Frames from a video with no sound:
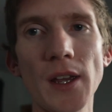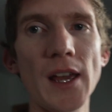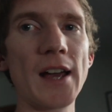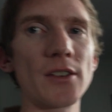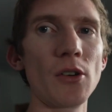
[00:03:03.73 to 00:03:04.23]

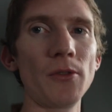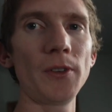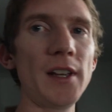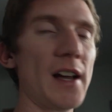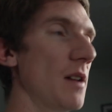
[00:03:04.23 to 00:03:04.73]
guys,
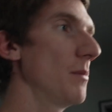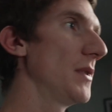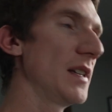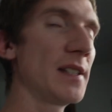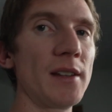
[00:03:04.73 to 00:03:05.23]
hopefully I'm
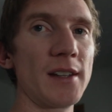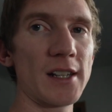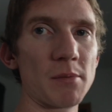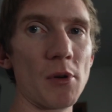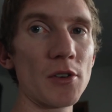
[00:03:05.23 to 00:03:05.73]
decently
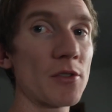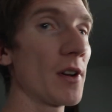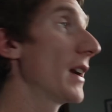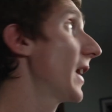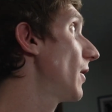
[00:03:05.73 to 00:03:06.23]
exposed
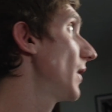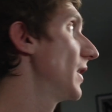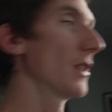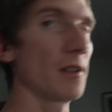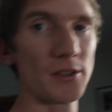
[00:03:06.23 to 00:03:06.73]
right now,
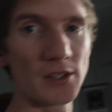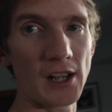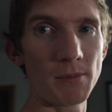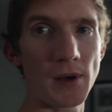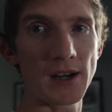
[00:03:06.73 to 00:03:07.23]
and the
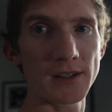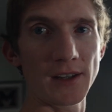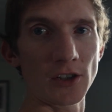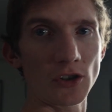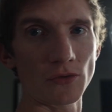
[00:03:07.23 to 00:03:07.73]
softbox
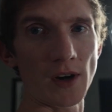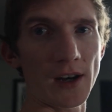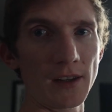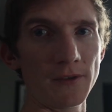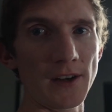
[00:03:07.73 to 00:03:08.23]
that's
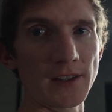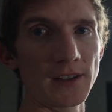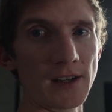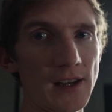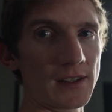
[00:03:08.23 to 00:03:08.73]
directly facing
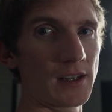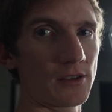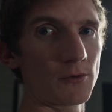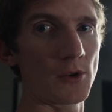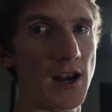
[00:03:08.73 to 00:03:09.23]
the desk
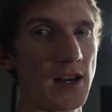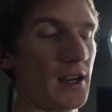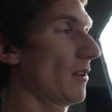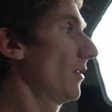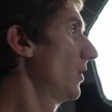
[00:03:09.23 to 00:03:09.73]
is right
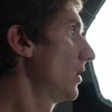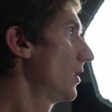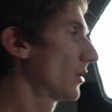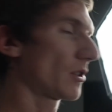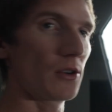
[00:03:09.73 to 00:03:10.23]
here.
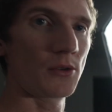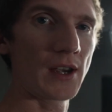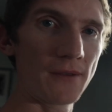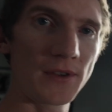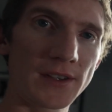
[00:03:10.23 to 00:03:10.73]
So we
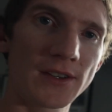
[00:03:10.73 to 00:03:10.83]
have this